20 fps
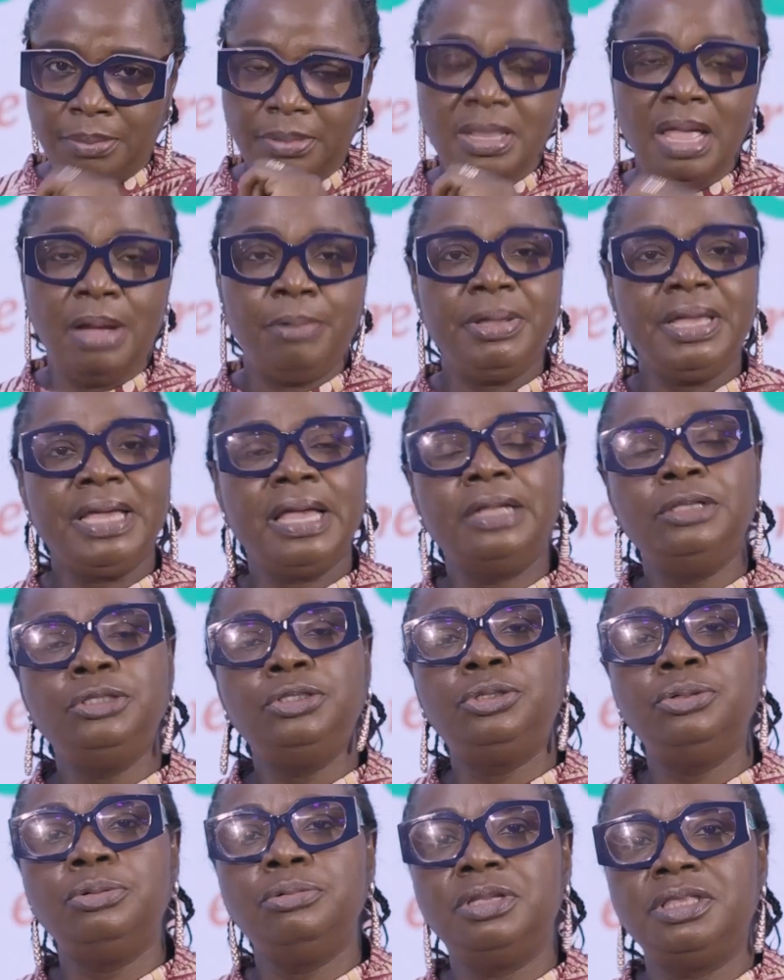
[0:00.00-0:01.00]
that we can
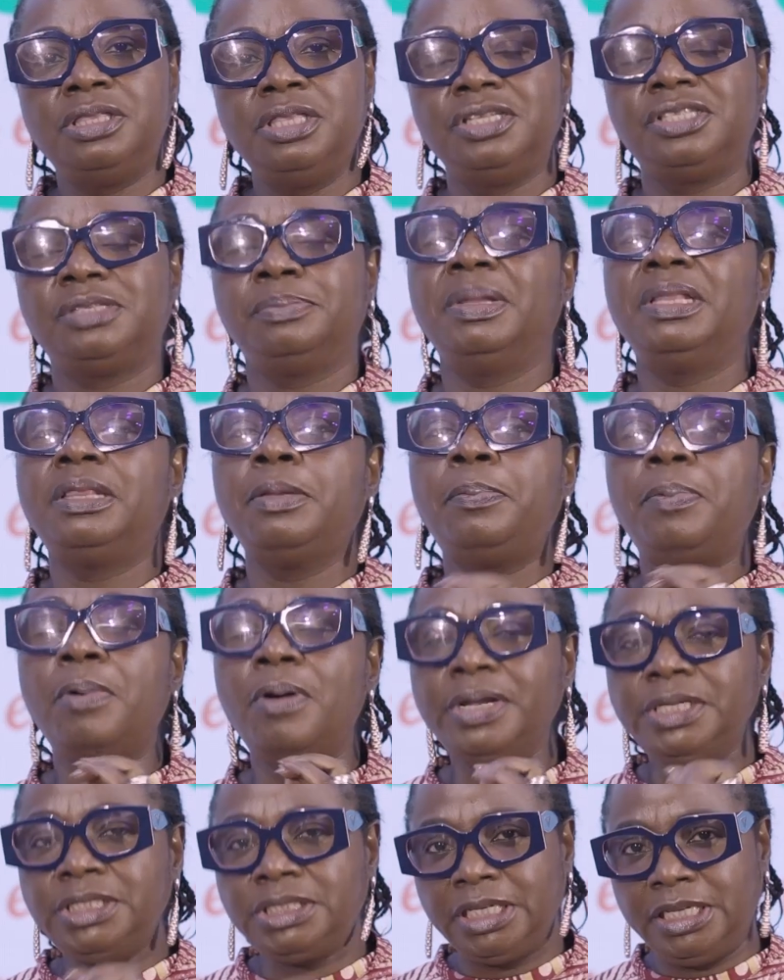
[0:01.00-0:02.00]
do with this. But the
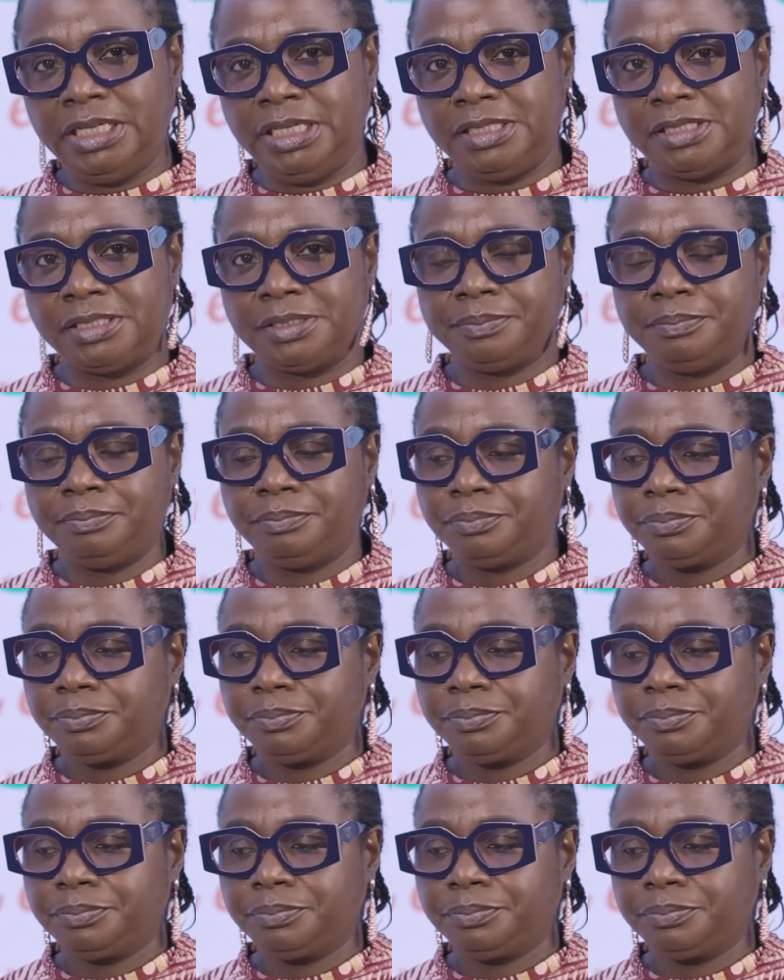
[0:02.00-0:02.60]
point is,